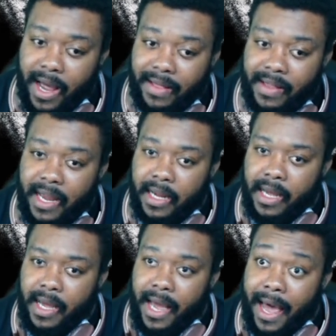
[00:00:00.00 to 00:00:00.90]
I think
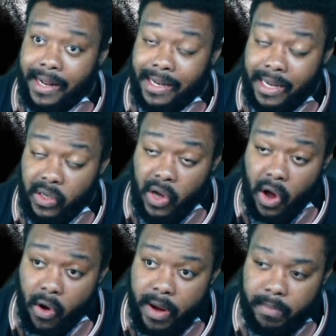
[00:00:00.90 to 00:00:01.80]
at this
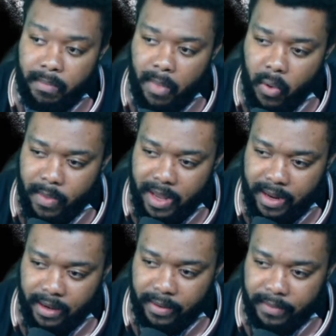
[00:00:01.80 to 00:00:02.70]
current
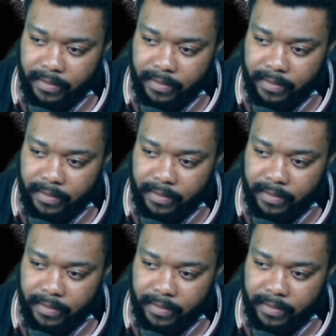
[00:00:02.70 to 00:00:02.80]
moment,